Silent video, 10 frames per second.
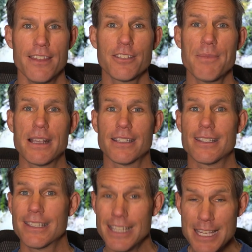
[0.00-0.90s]
This makes it
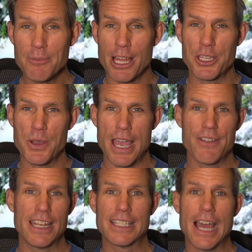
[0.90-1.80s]
seem like you
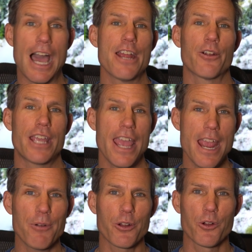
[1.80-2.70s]
have an entire
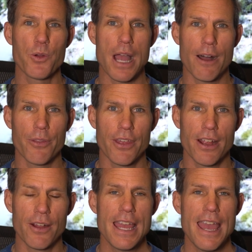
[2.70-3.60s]
camera crew out
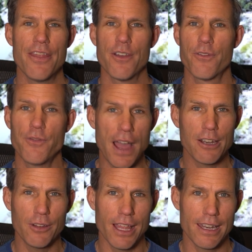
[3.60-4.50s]
there, and the
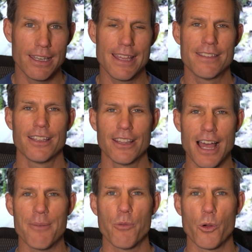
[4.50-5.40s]
final edit is a
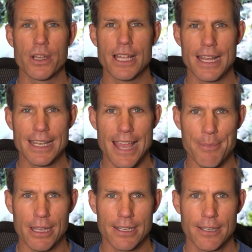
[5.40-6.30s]
lot more
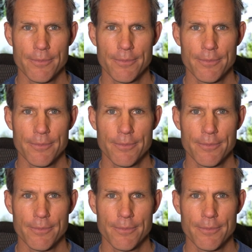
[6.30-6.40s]
dynamic.